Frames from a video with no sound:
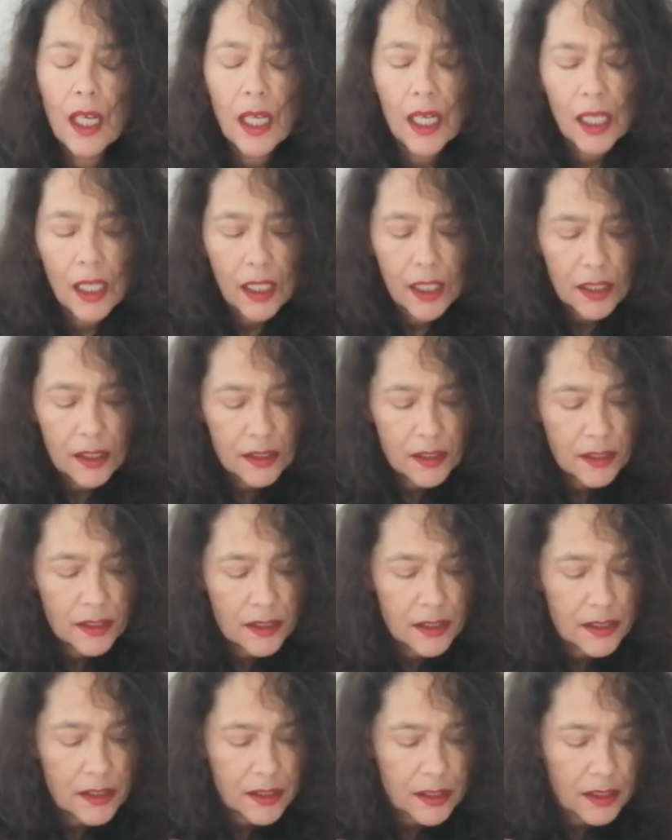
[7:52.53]

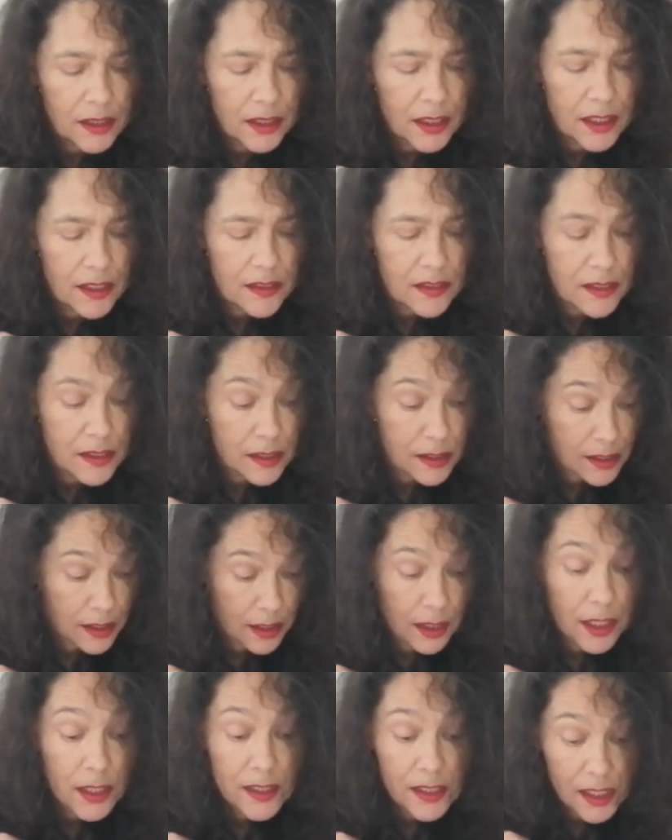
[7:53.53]
and
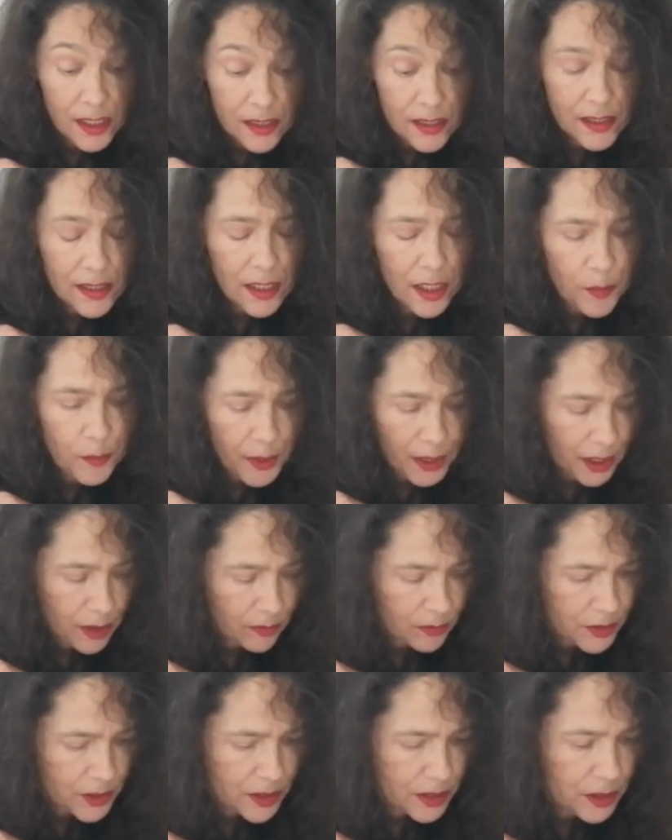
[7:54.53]
it is
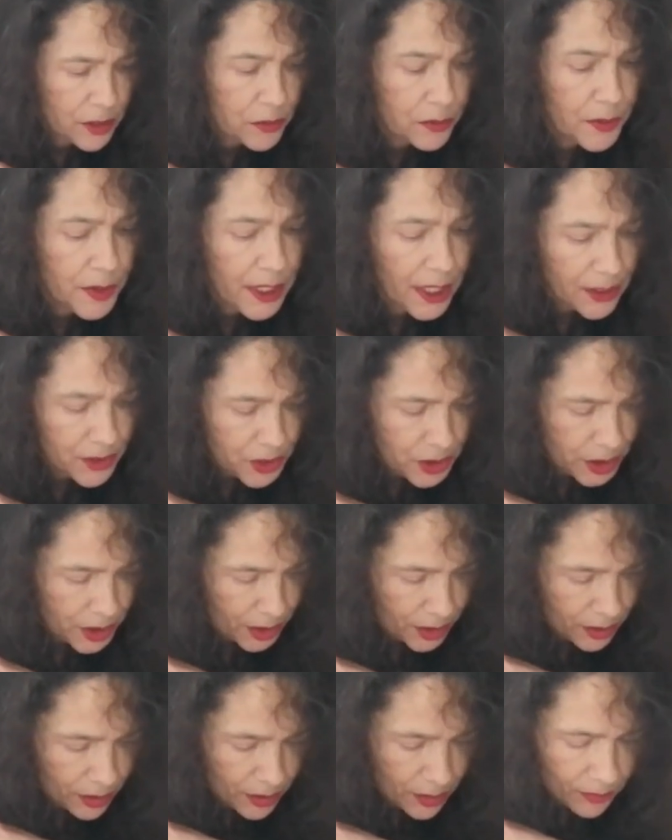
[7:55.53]
about
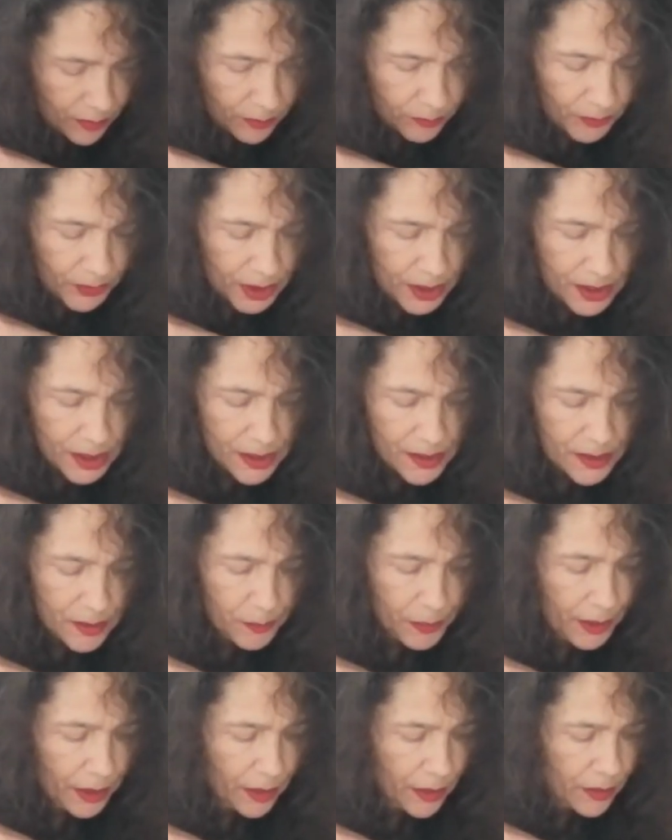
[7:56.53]
creation. It is
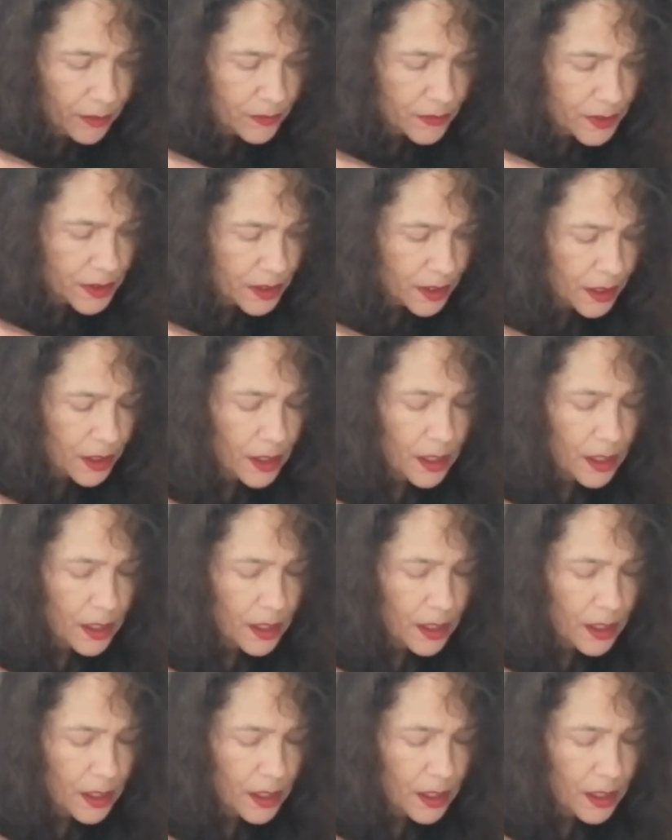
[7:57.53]
about